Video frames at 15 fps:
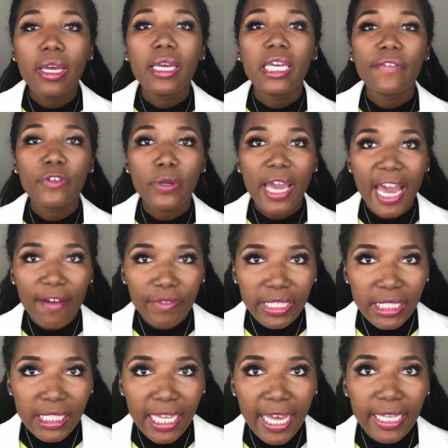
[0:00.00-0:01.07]
If you're having
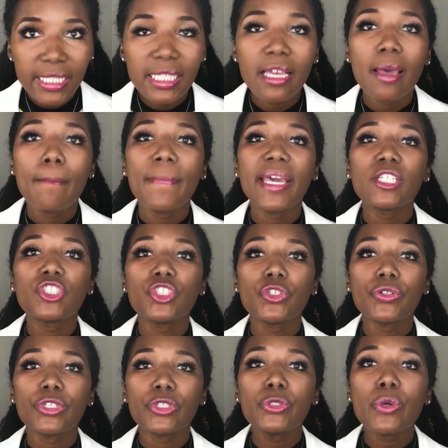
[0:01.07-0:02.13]
sex, make sure
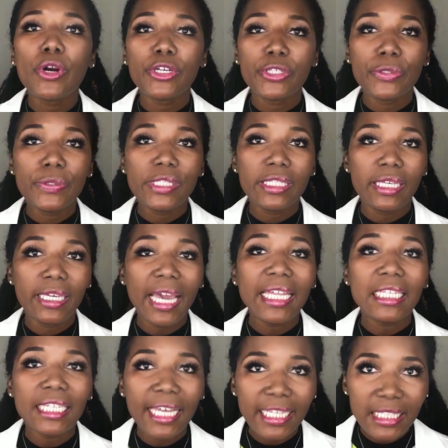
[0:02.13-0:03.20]
you are using a
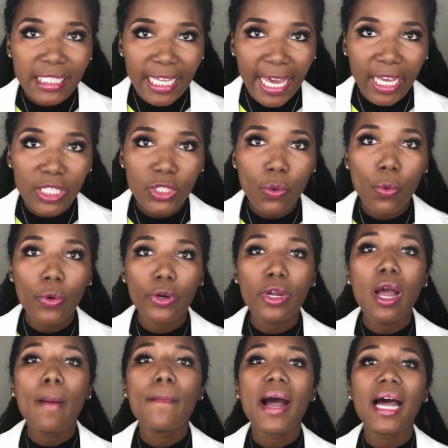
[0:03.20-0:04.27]
latex or
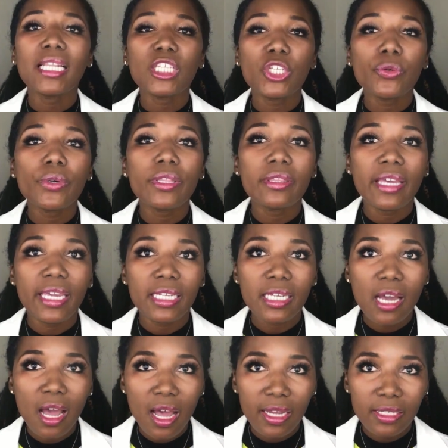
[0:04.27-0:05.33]
polyurethane
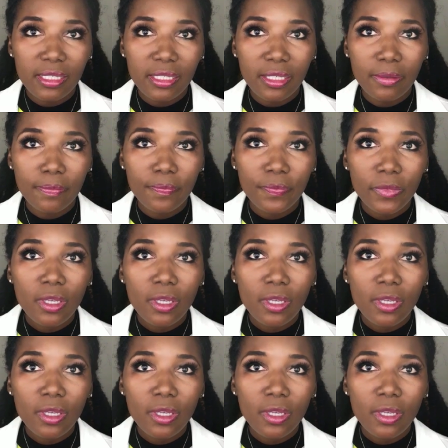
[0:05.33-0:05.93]
condom.